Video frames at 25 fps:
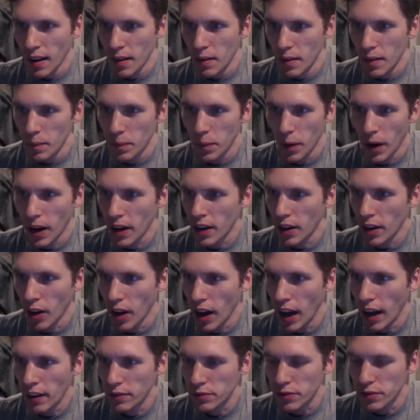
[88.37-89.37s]
Bought
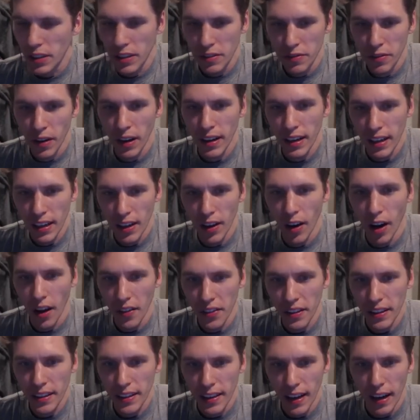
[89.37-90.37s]
every fucking
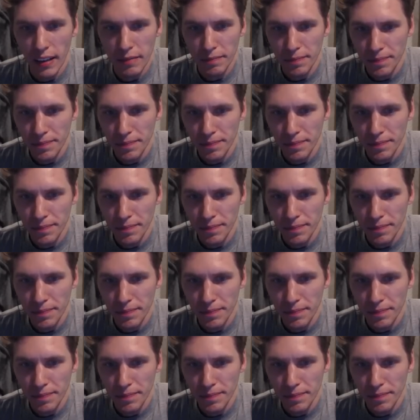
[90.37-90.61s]
Gothic game.